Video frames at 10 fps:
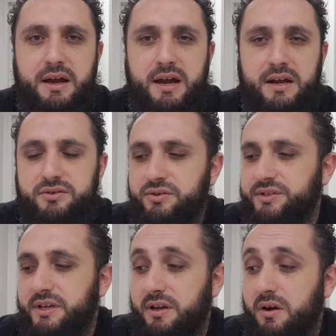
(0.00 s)
and you
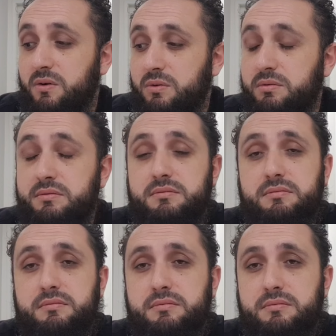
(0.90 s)
just say, "Oh,
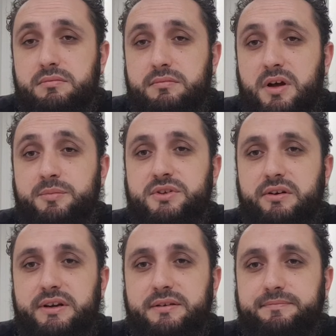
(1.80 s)
I'm
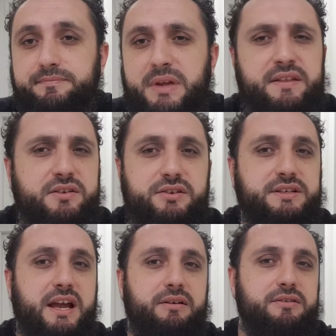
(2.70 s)
sorry," and then you
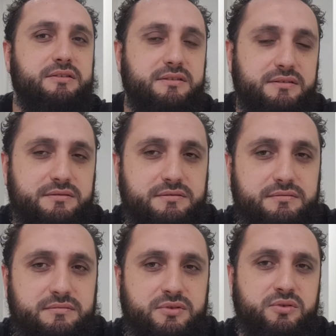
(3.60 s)
just carry on
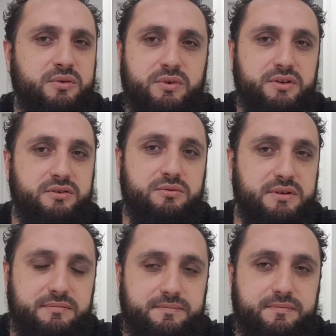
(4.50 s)
doing what you're
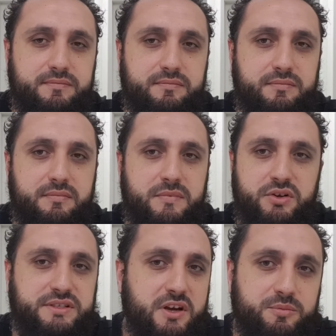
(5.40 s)
doing. You
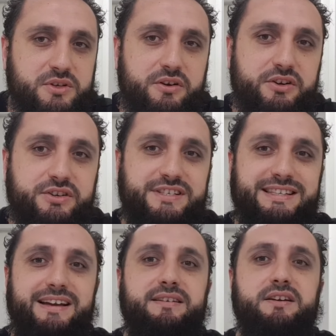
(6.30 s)
just say I'm sorry, and you just
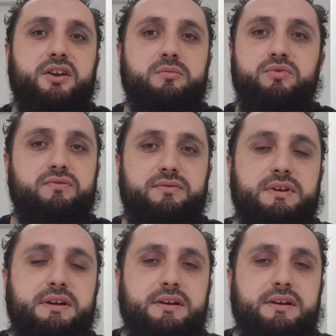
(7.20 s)
stay there. You don't move.